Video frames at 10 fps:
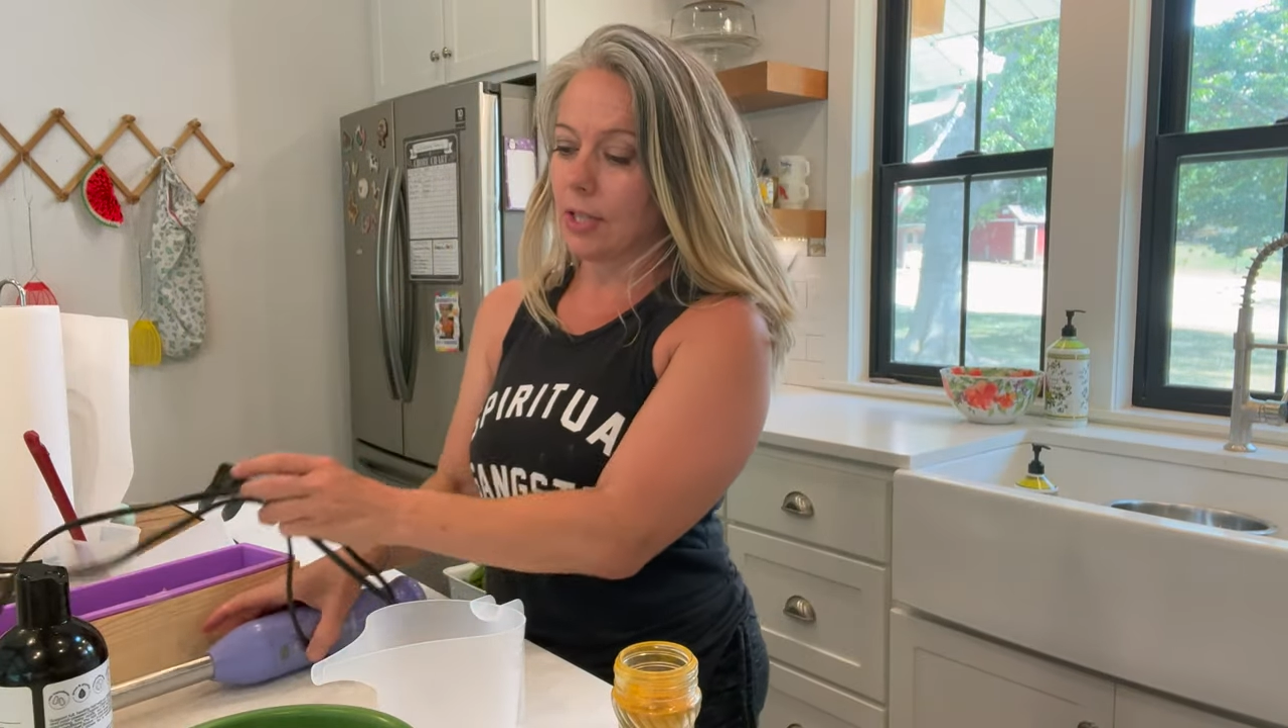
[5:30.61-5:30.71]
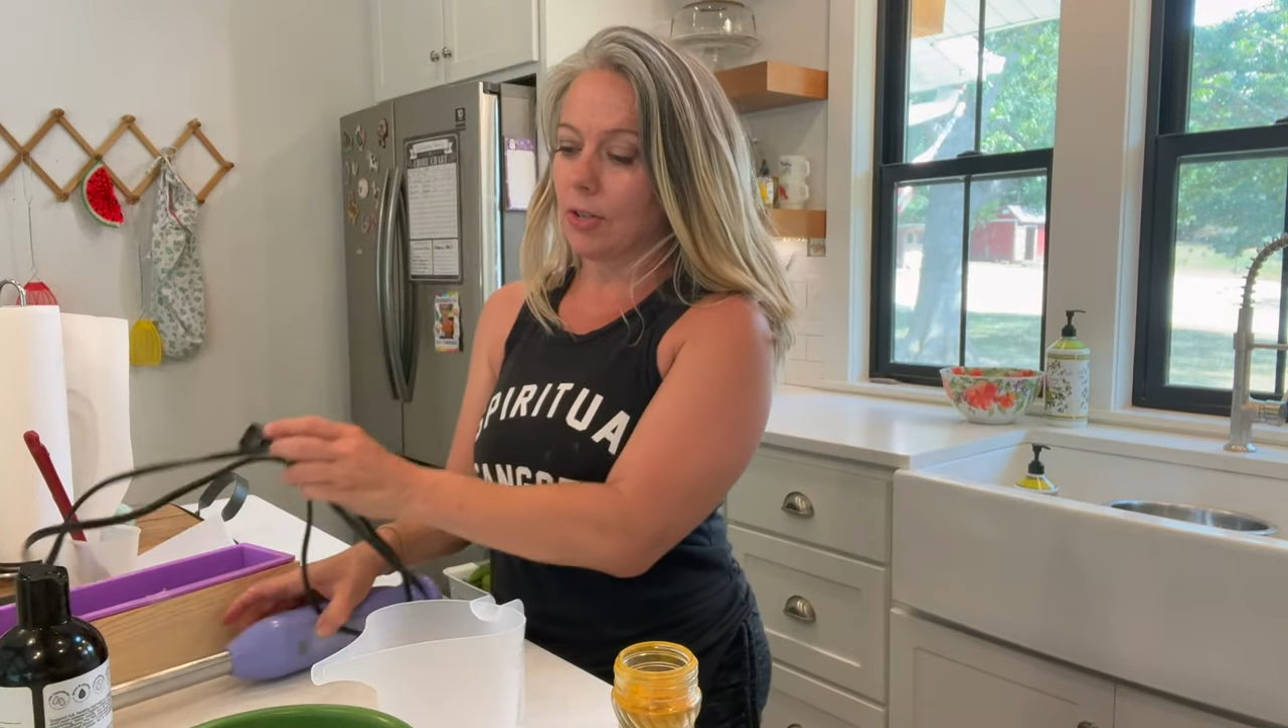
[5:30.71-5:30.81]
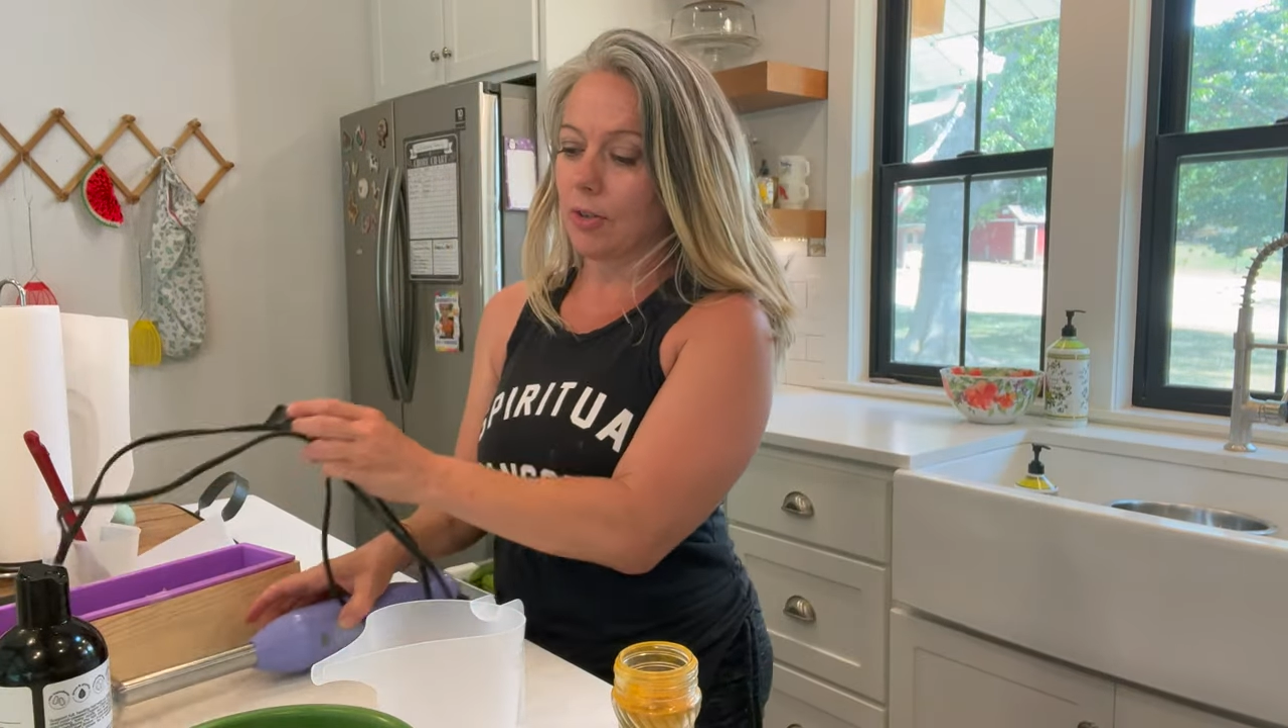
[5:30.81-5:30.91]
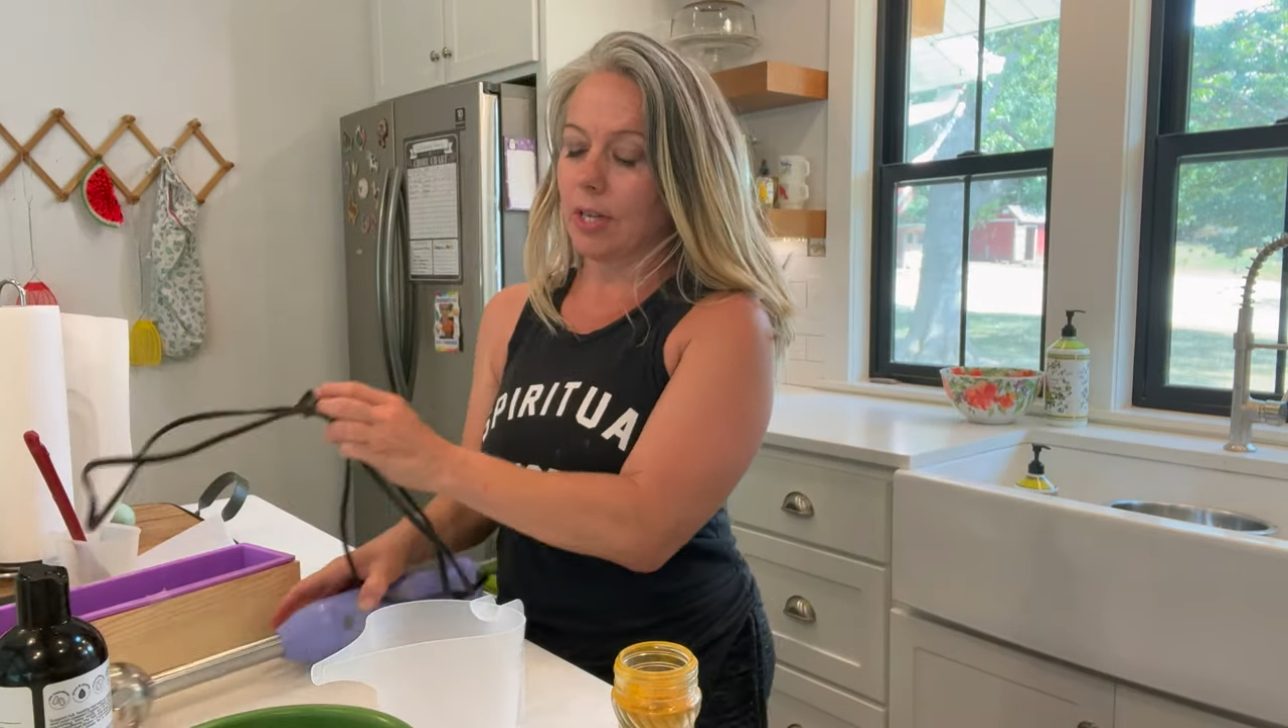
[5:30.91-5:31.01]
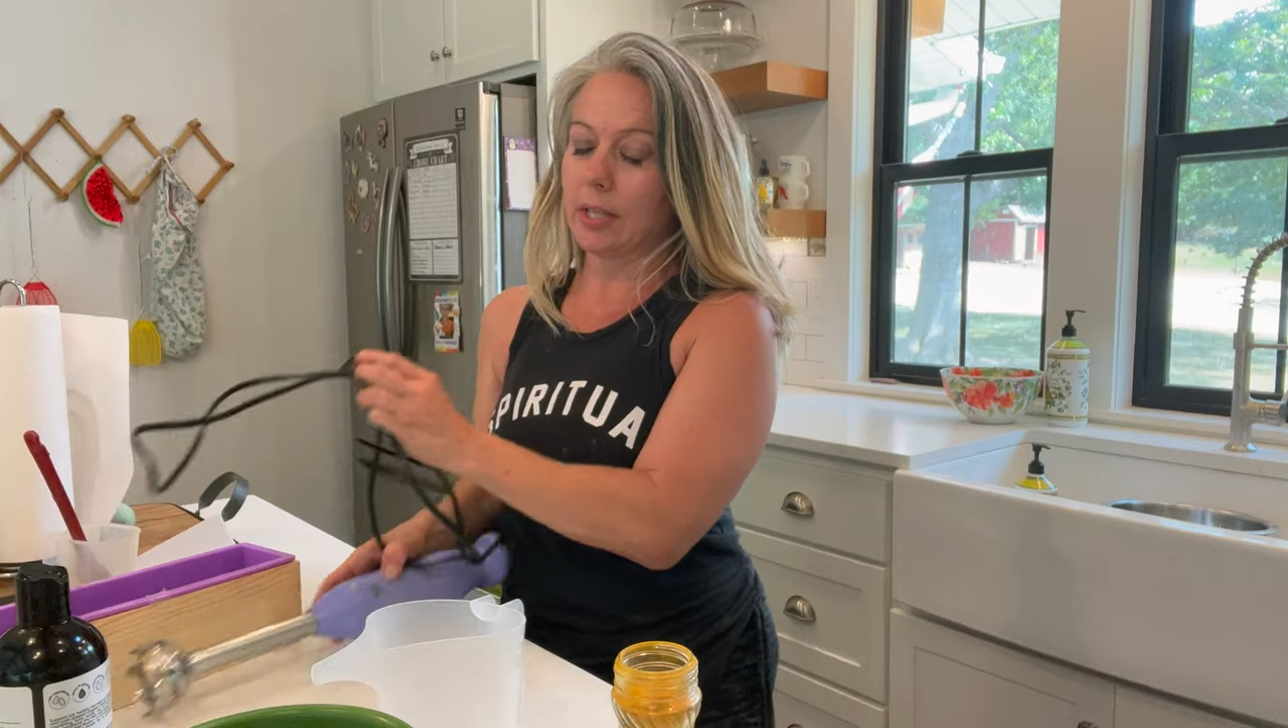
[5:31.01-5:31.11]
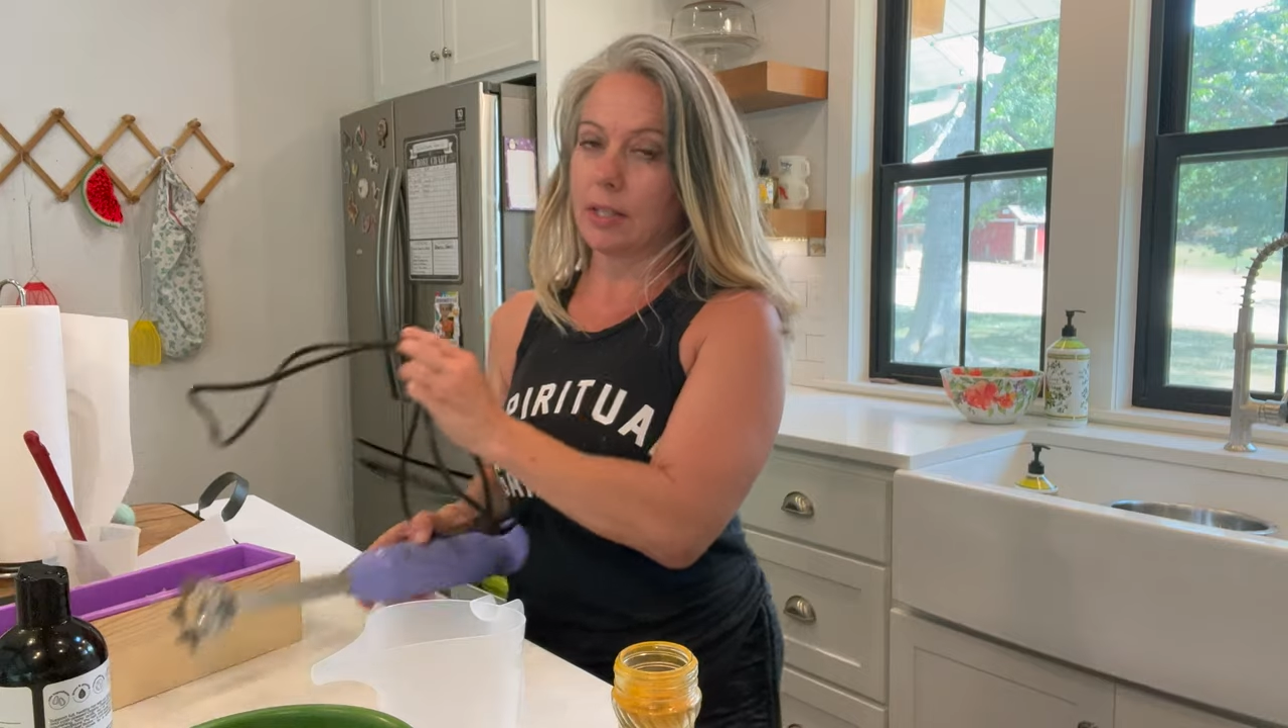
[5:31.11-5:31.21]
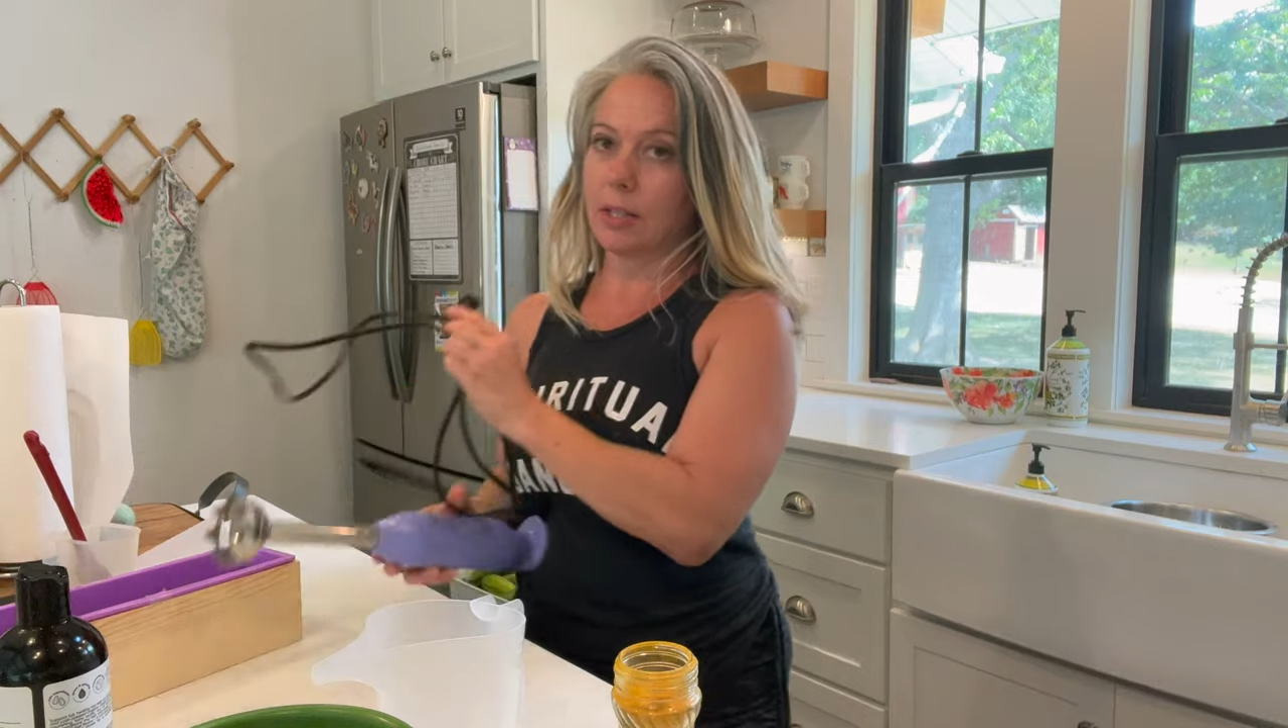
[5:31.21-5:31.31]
degrees.